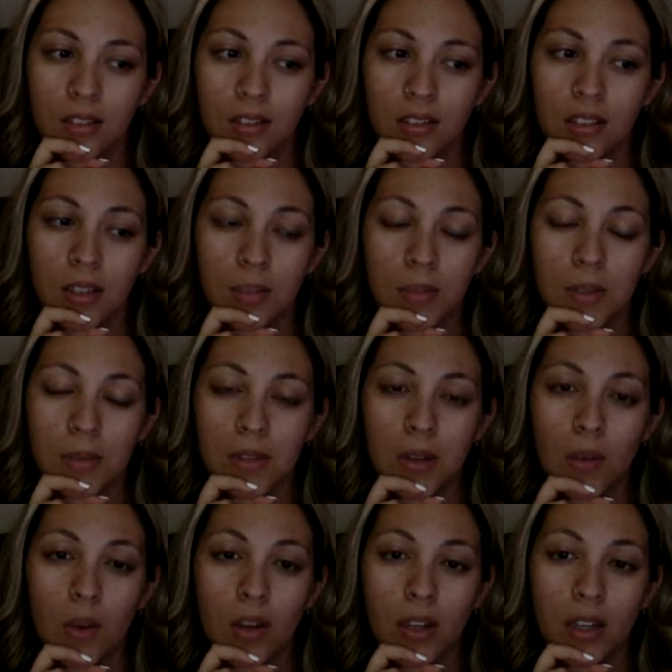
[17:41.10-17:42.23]
sometimes I
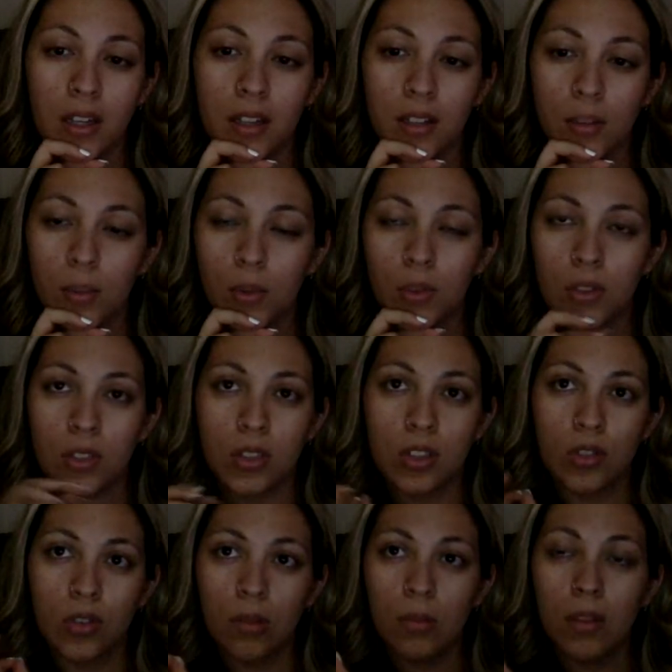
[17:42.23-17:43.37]
walk in and they're both just
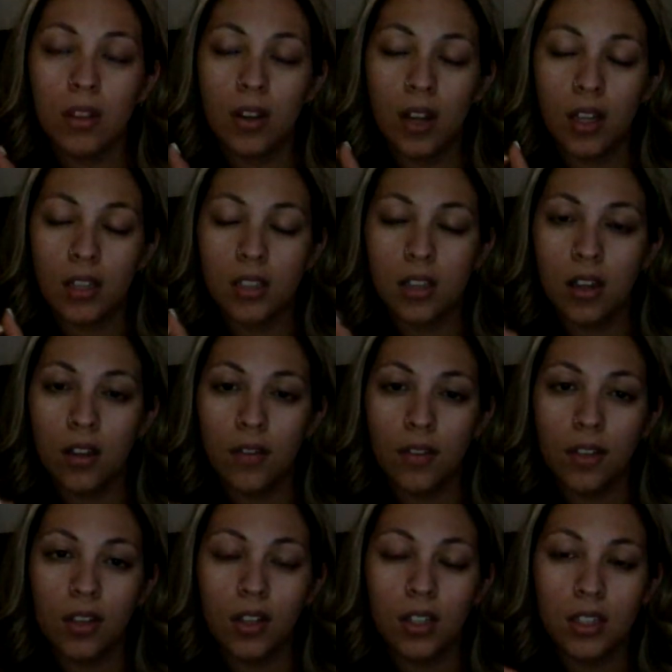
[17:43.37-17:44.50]
screaming their heads off, and
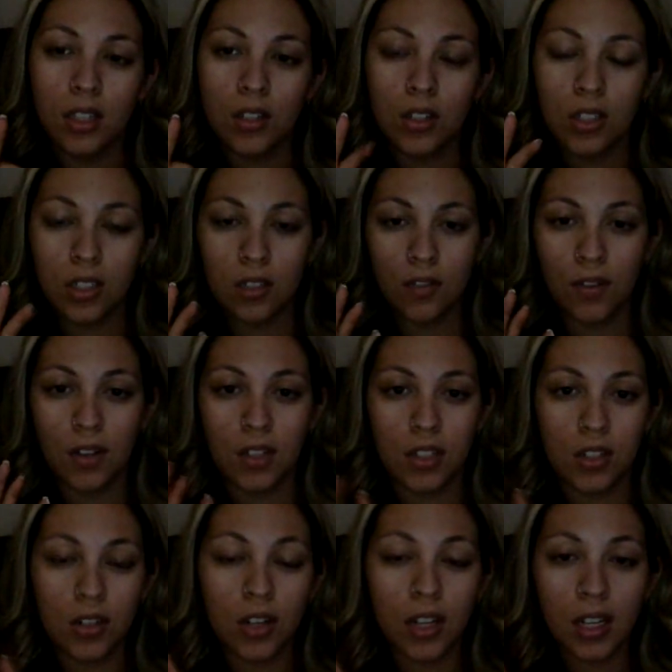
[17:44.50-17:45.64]
you can tell she's
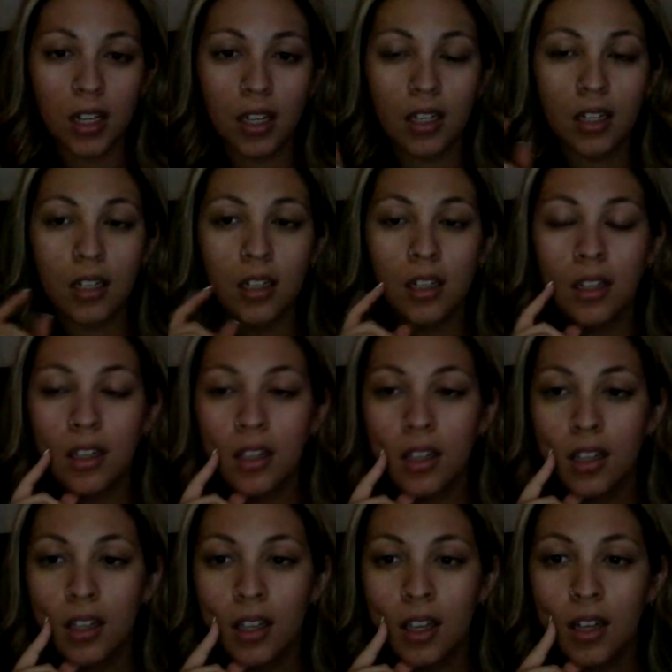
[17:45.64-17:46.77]
frustrated
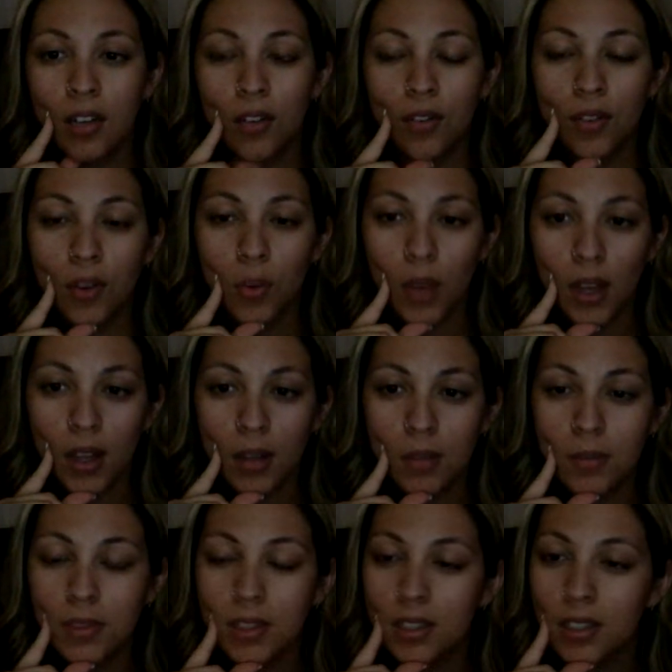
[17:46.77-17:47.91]
and
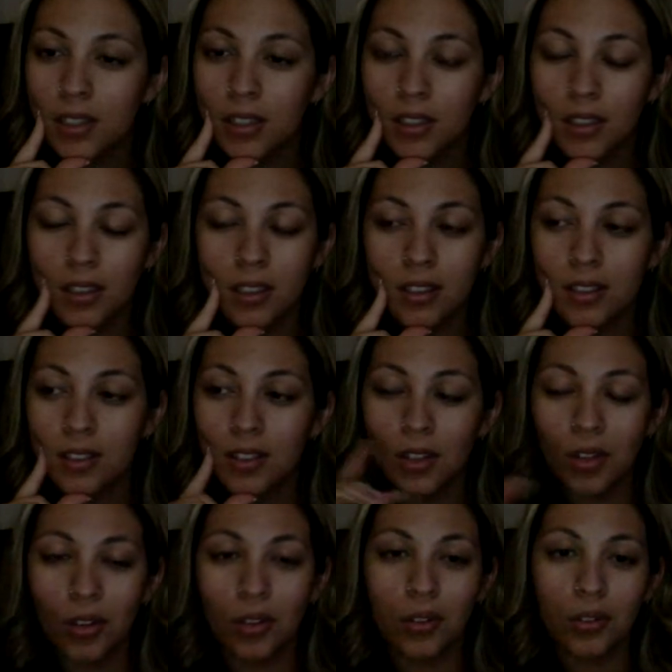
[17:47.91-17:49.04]
overwhelmed.
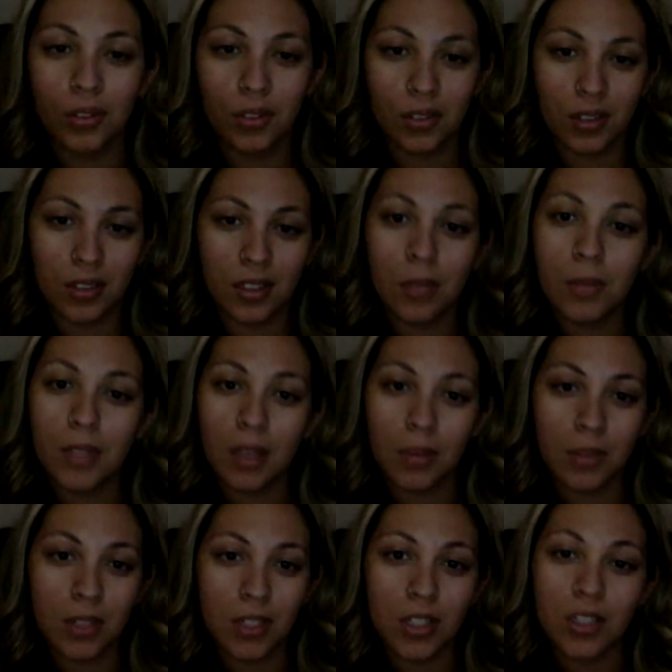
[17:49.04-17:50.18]
So sometimes
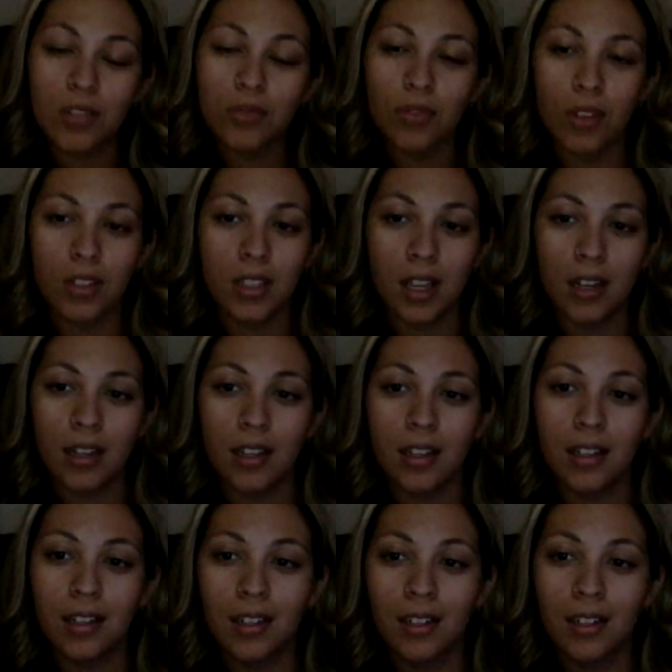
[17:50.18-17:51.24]
she just runs out of here.